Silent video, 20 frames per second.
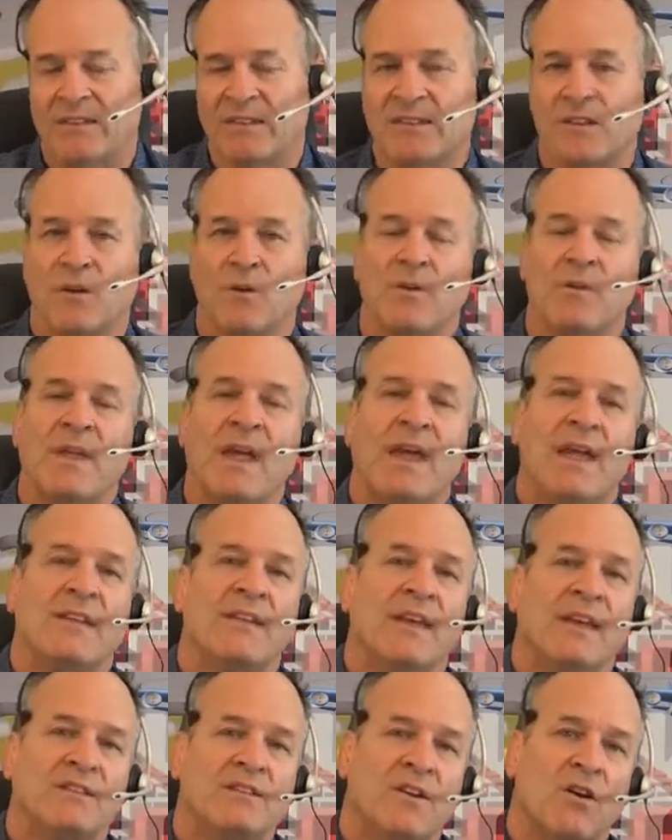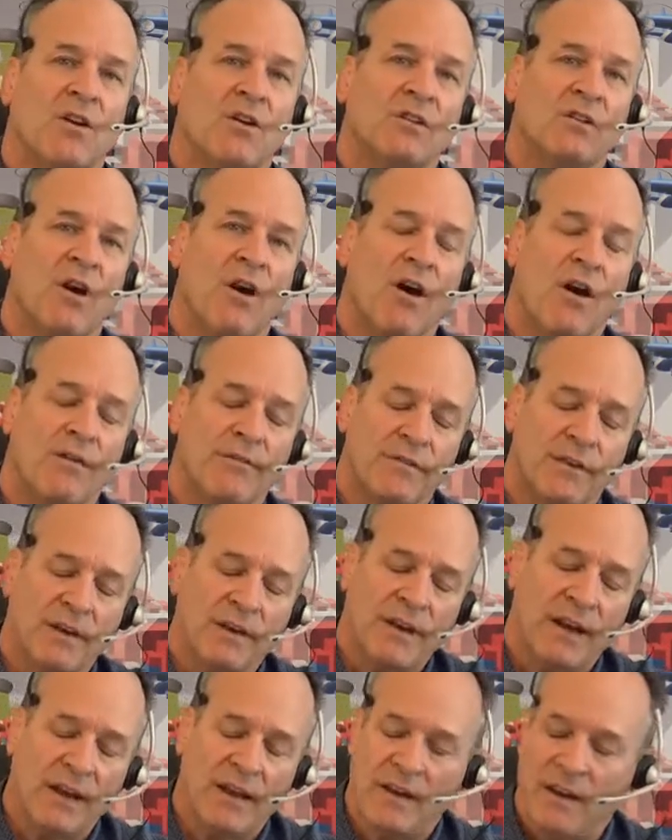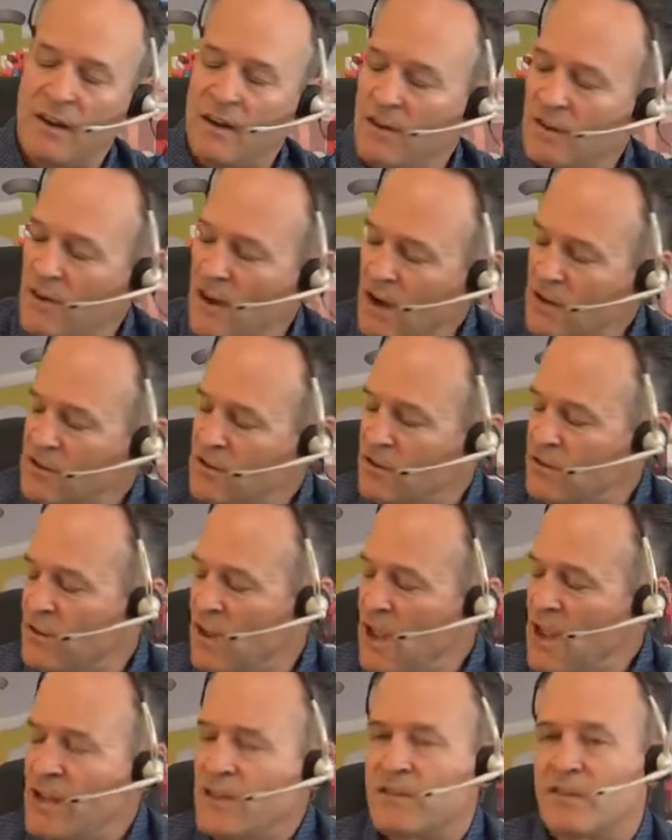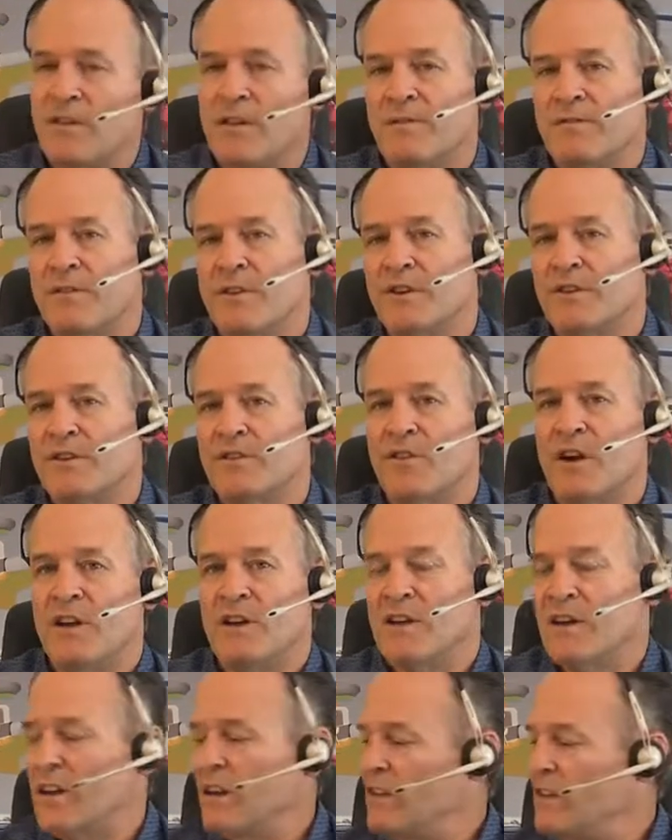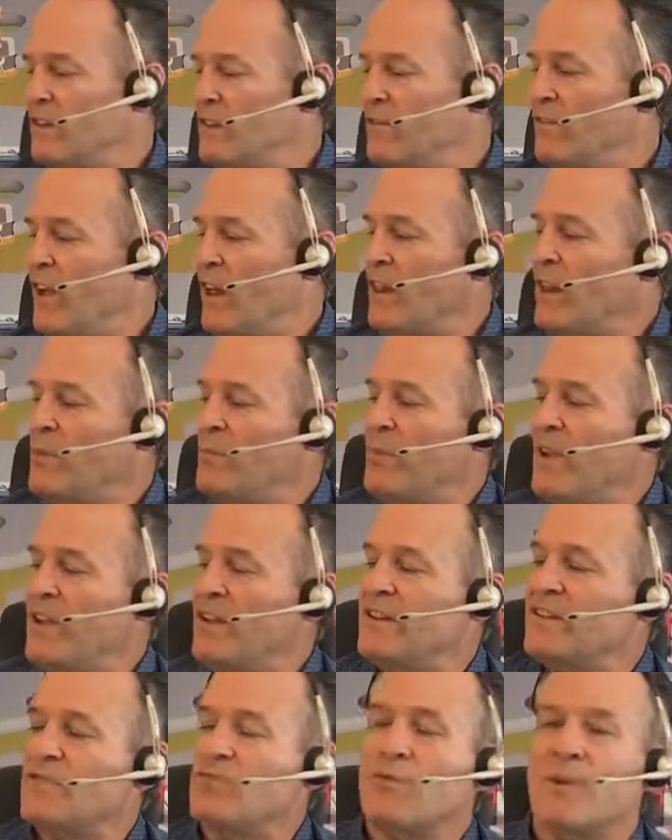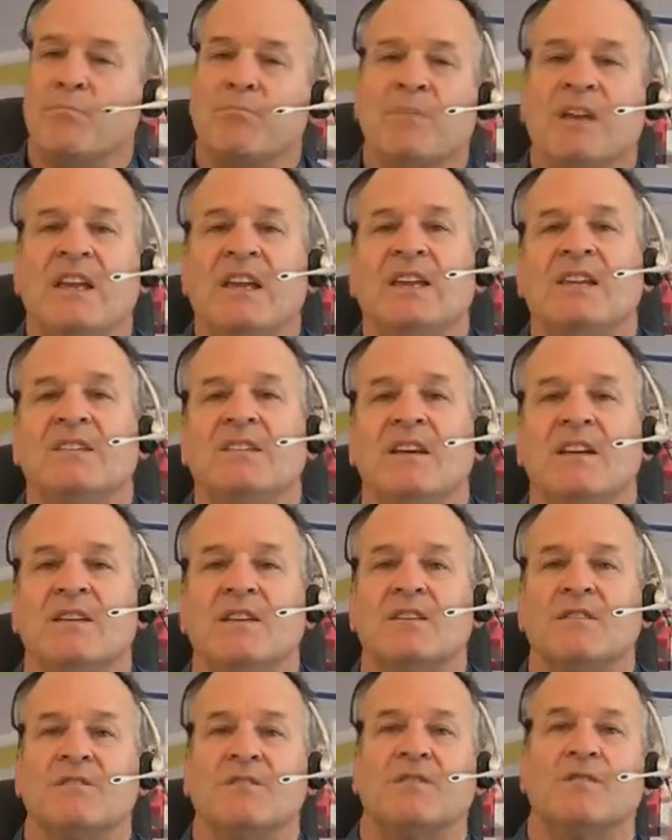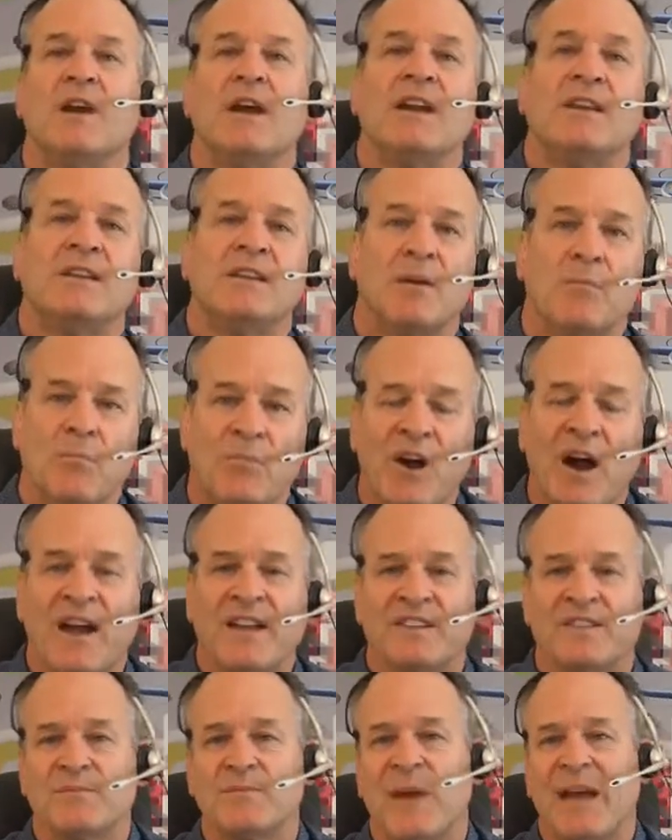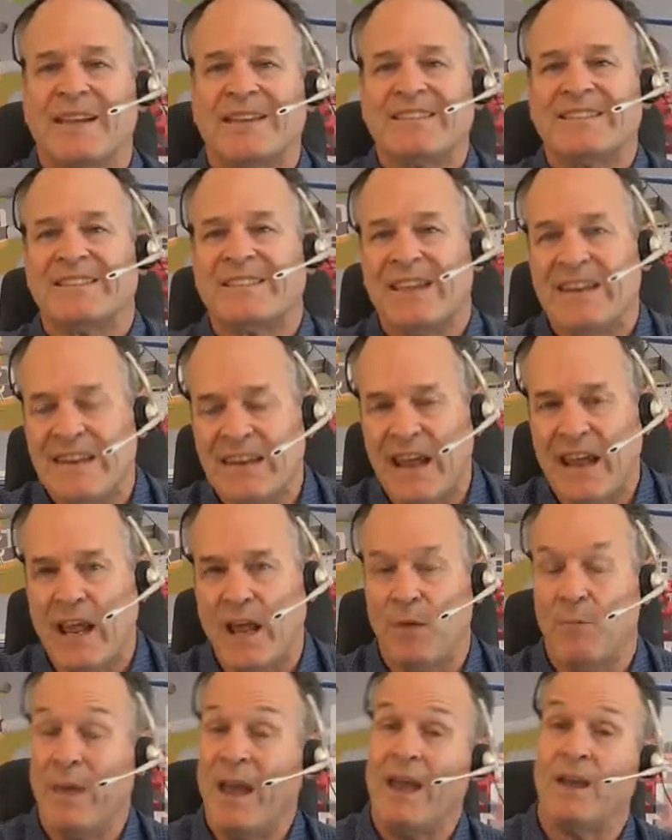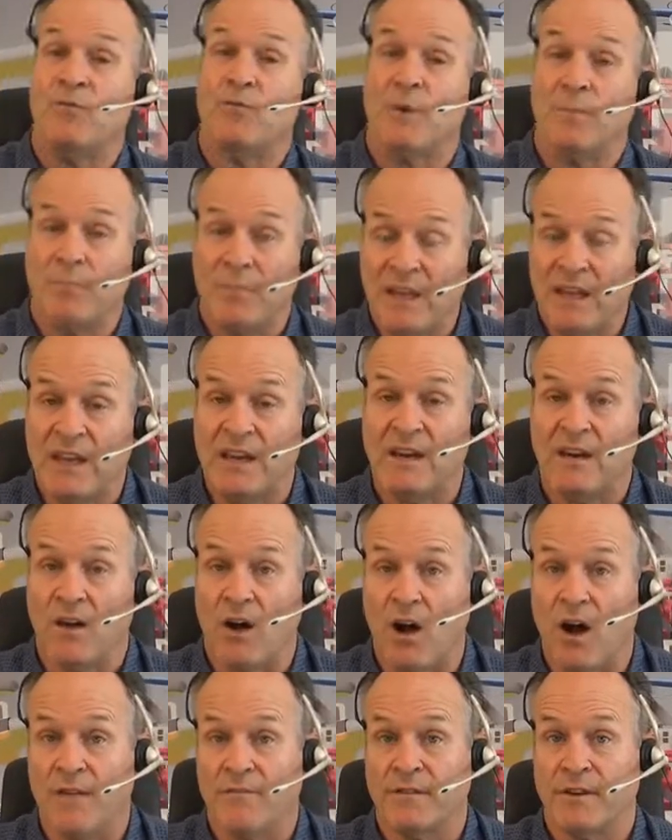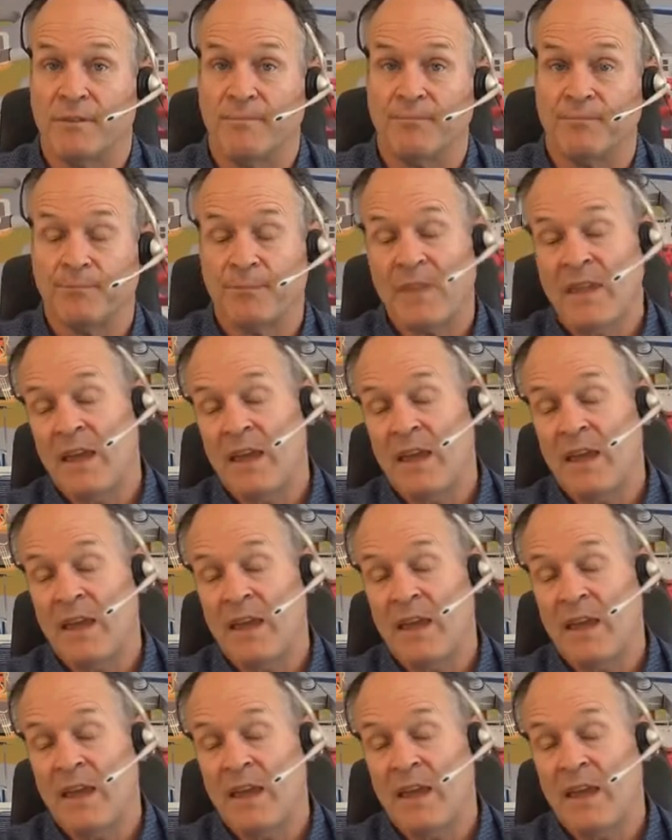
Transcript: So that's called offering an introduction. So the first trait you're going to develop is repeat your freight prospect's name and repeat it often.